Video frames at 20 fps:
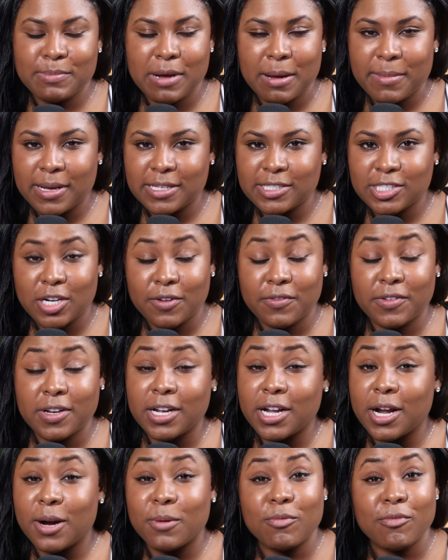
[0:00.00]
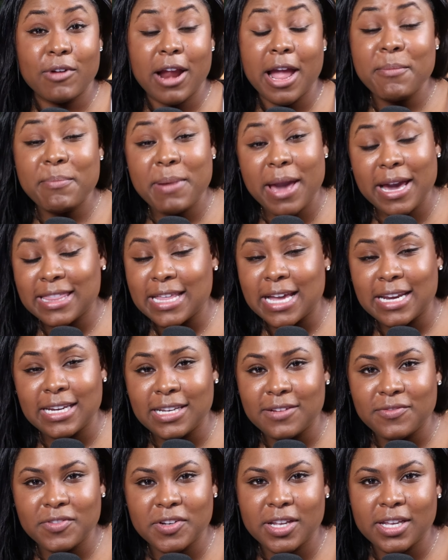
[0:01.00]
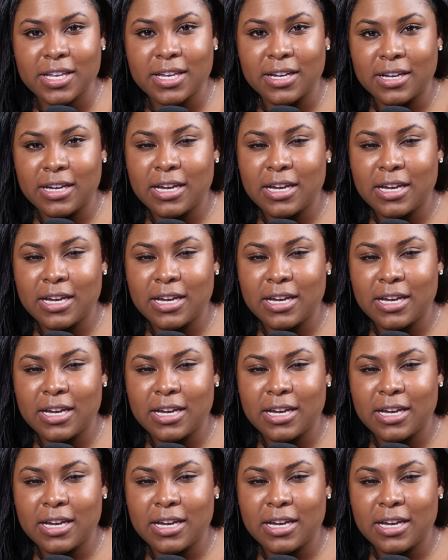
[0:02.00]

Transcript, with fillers: by myself and I come right back that evening,